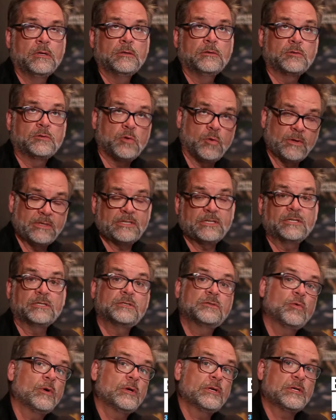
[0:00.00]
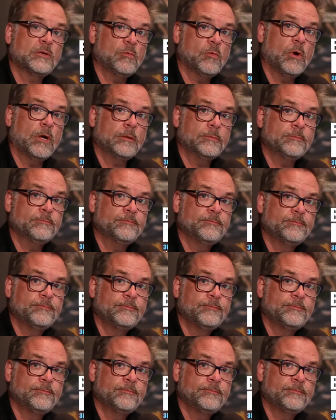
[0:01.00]
2021.
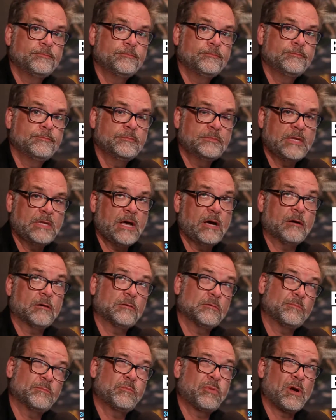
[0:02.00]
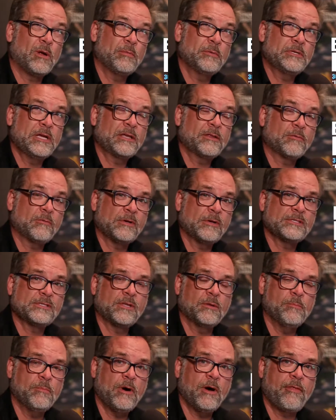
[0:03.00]
Now, it'll probably take the rest of the
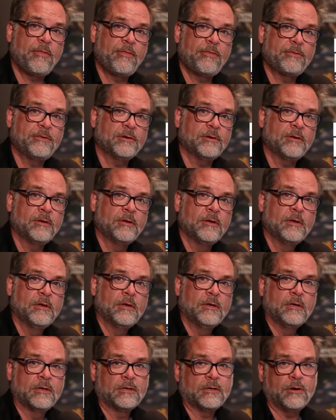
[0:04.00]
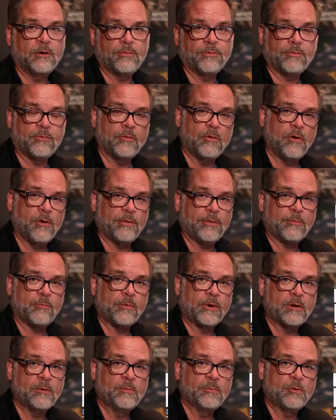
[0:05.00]
month to go through all the
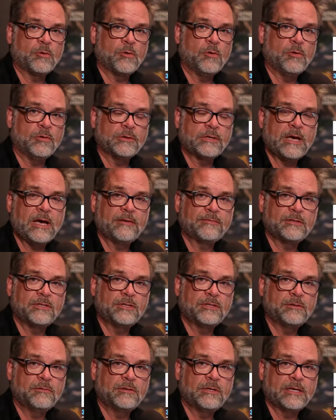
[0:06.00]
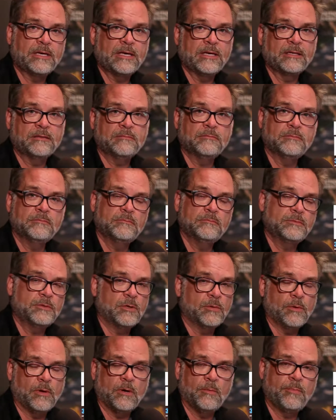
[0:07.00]
rigmarole you have to do to get
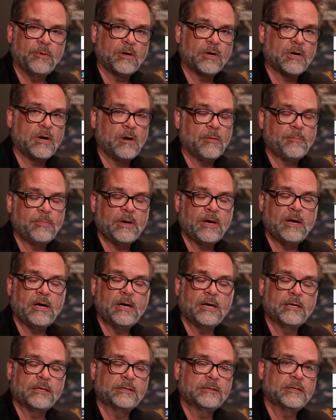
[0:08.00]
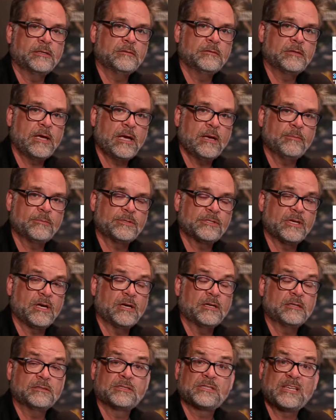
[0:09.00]
a book up on
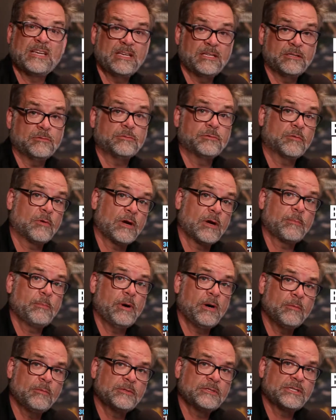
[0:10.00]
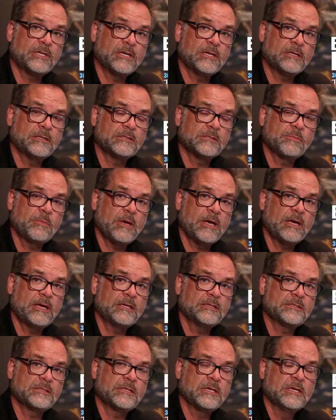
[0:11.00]
Amazon's Kindle Direct Publishing
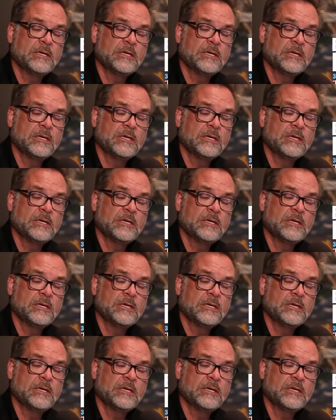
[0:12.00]
space